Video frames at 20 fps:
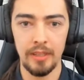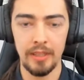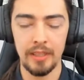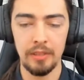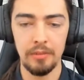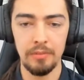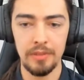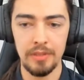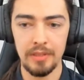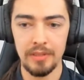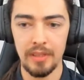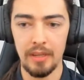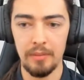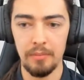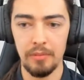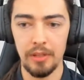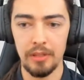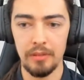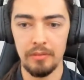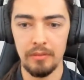Like, it was the
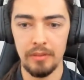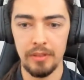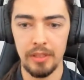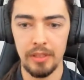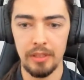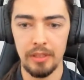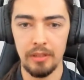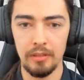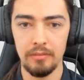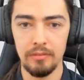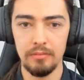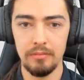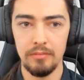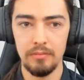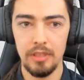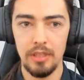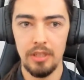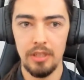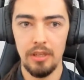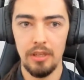time when the
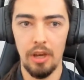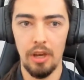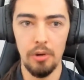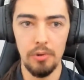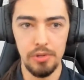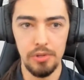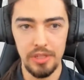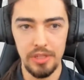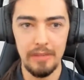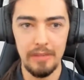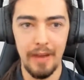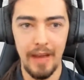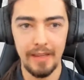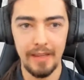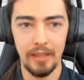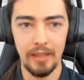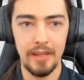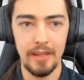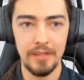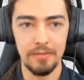OG
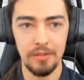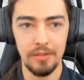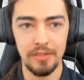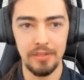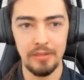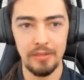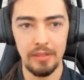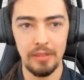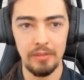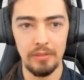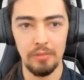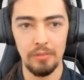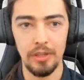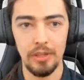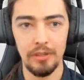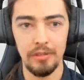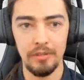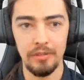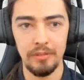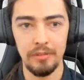Mad Lions roster that had
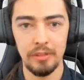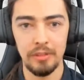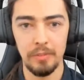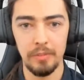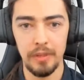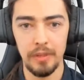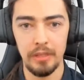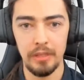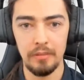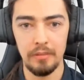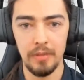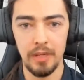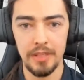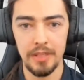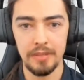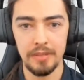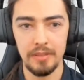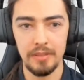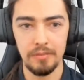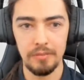won European
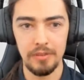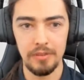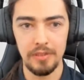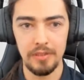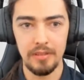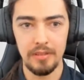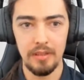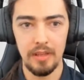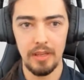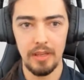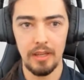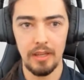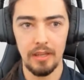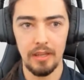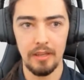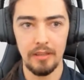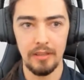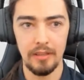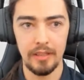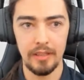Masters was
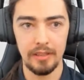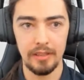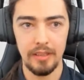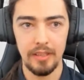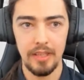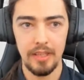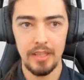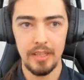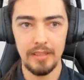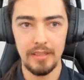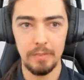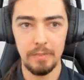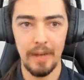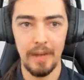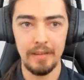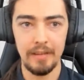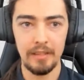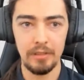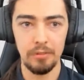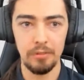like disbanding,